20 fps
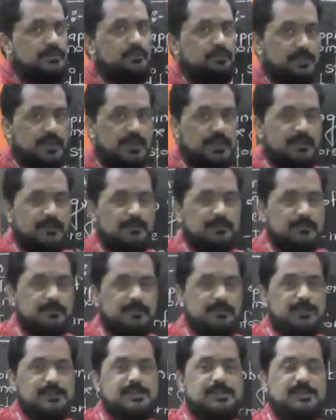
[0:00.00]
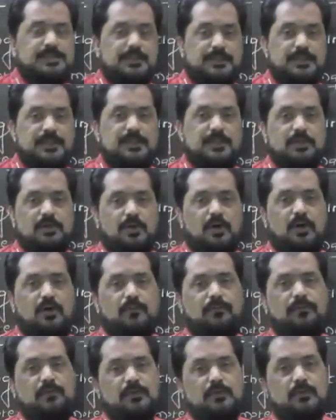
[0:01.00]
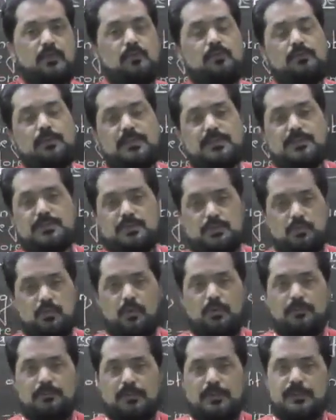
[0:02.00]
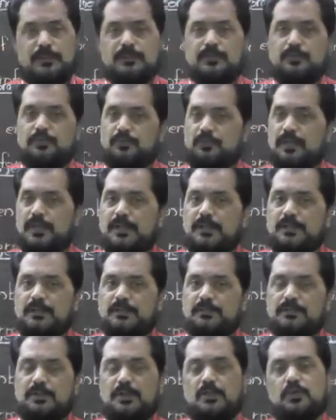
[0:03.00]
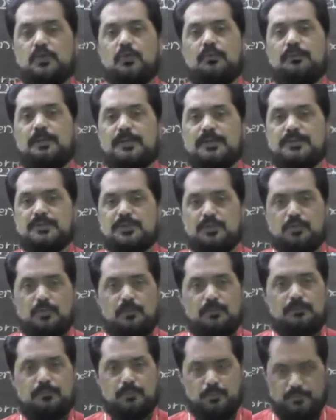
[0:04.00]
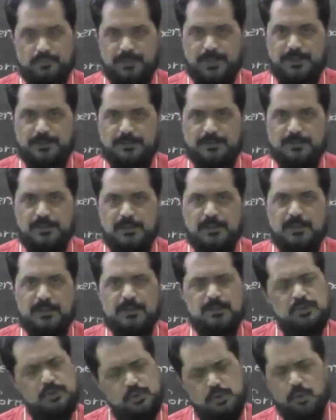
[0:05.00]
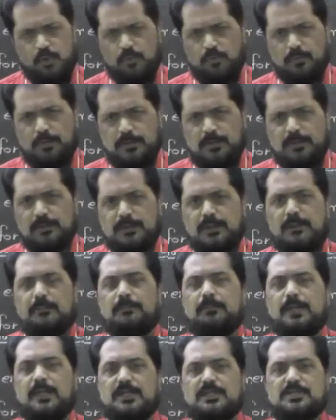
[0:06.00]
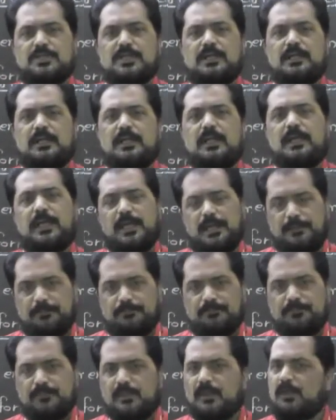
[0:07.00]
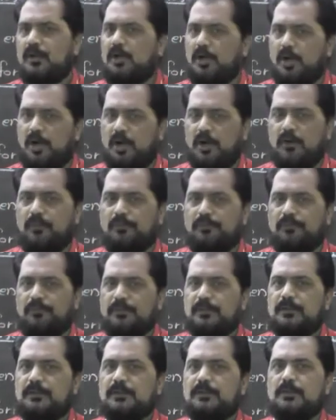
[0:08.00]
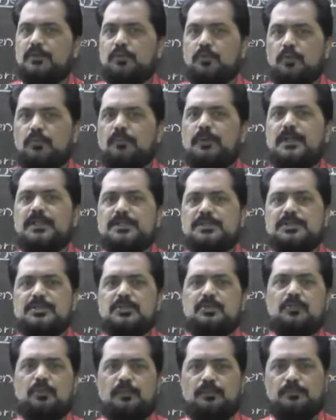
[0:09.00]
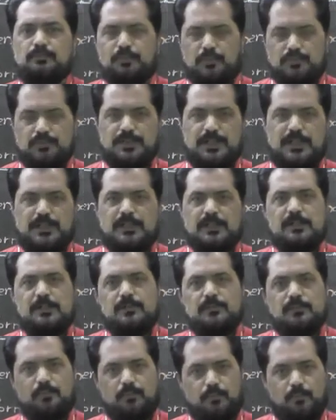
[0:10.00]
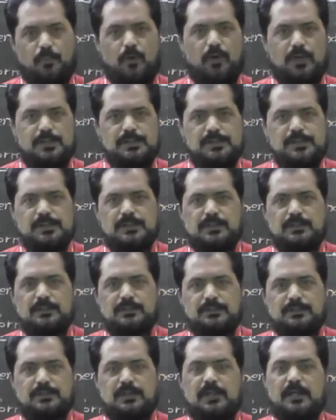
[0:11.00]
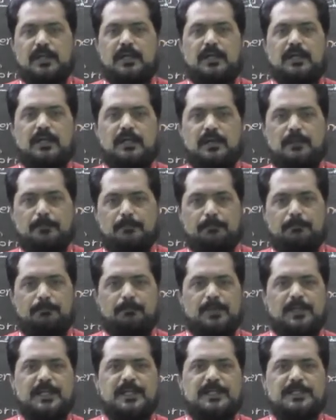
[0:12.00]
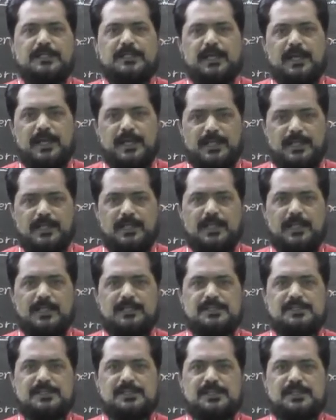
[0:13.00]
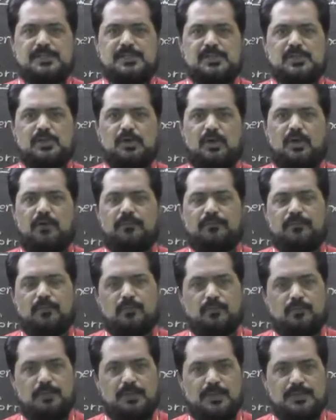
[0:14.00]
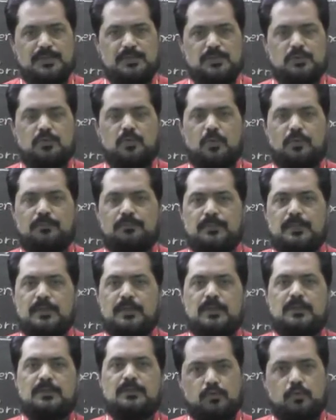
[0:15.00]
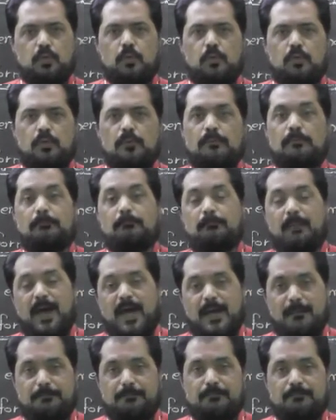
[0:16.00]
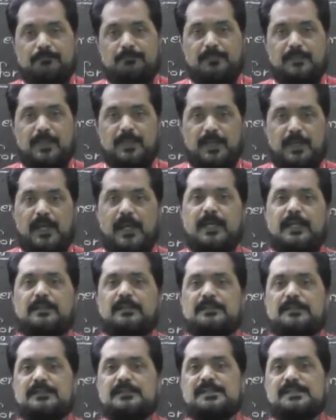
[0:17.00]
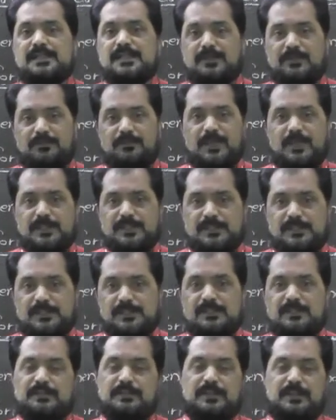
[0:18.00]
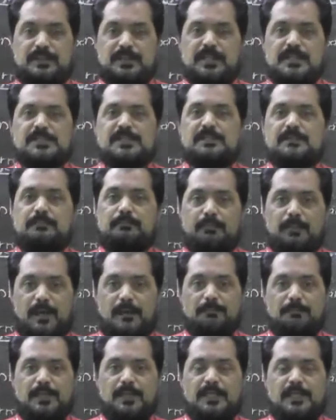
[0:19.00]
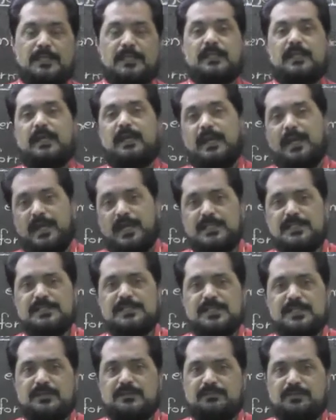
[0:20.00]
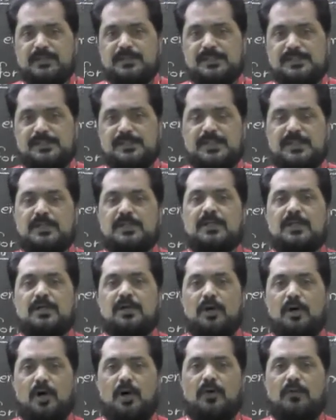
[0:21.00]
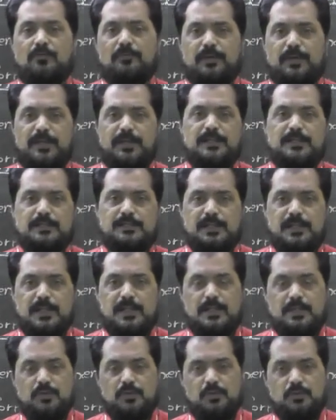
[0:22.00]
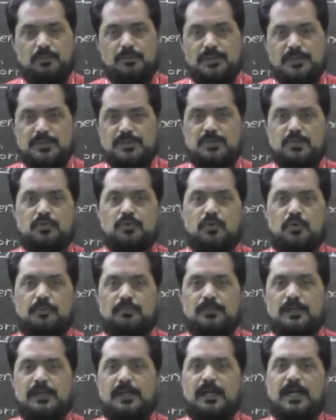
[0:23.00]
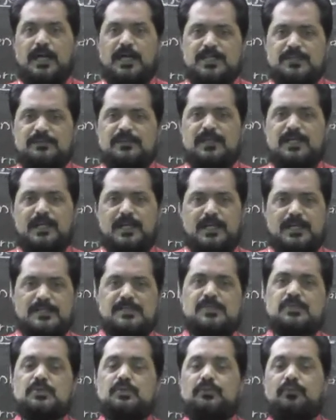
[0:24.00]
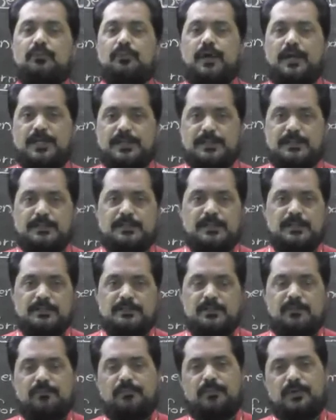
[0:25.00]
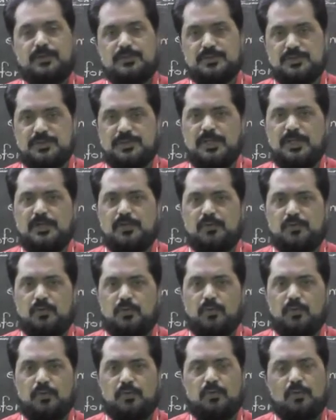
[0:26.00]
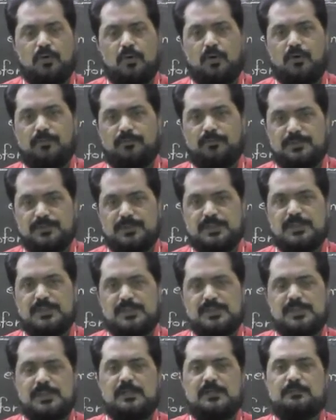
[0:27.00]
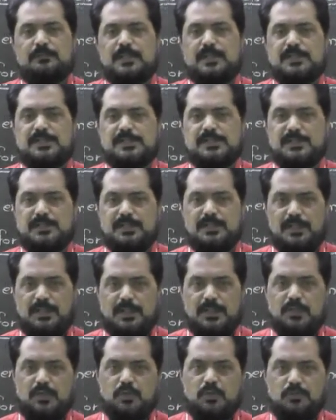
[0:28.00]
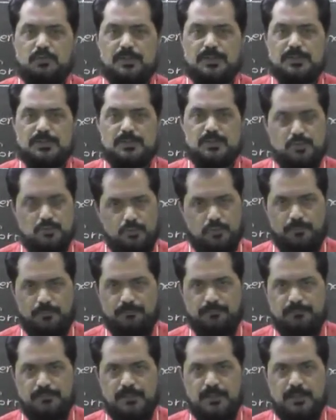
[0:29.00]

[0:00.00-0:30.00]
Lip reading: during the study of human genome during the Human Genome Project. So, the major aim of Human Genome Project was the complete analysis of human genome to map and sequence, that is mapping and sequencing of entire human genome, as well as to find the functional role of genes present in human genome.